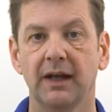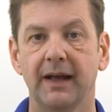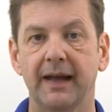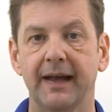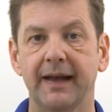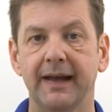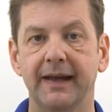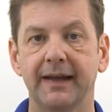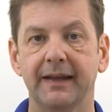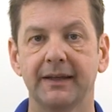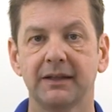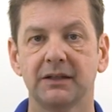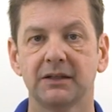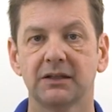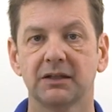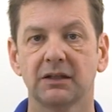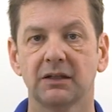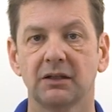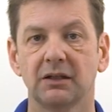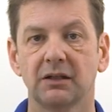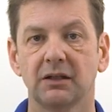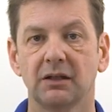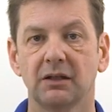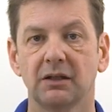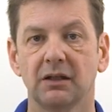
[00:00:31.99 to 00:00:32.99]
And
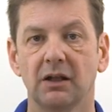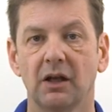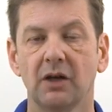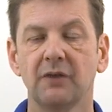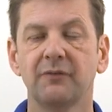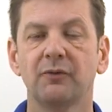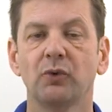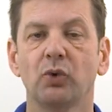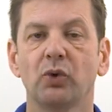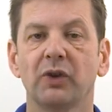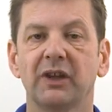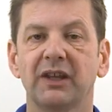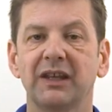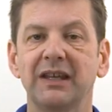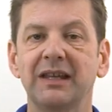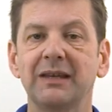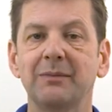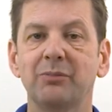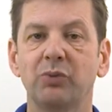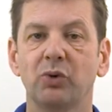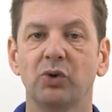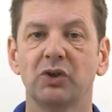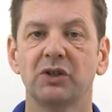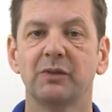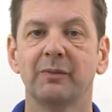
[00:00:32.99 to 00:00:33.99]
overall the key
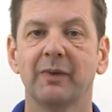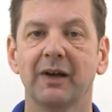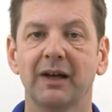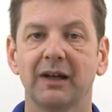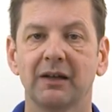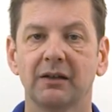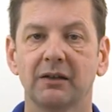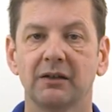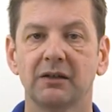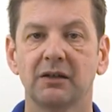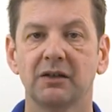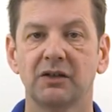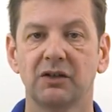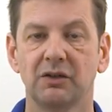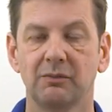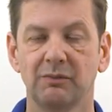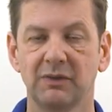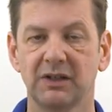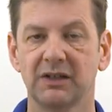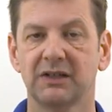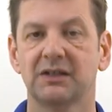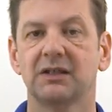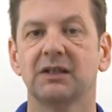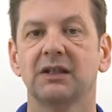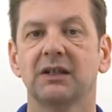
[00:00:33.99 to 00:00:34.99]
point about
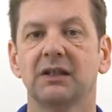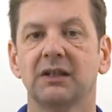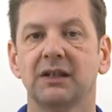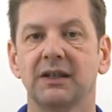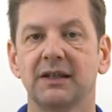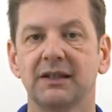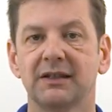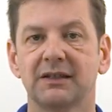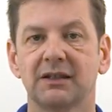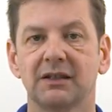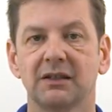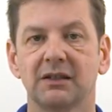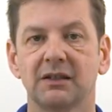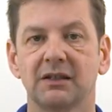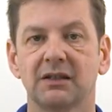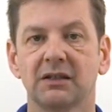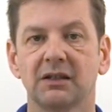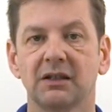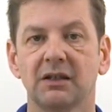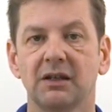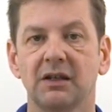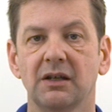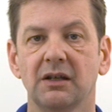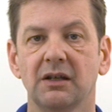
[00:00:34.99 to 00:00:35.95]
humidity is that